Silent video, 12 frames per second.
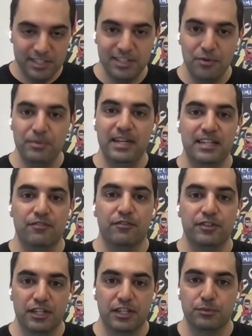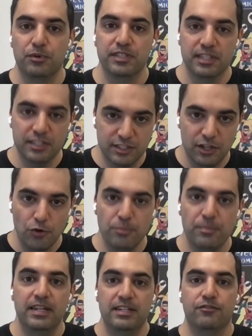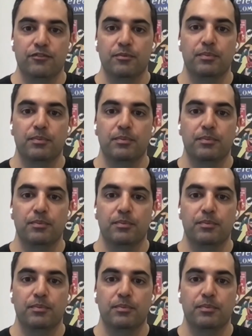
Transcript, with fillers: there are so many different touch points and so many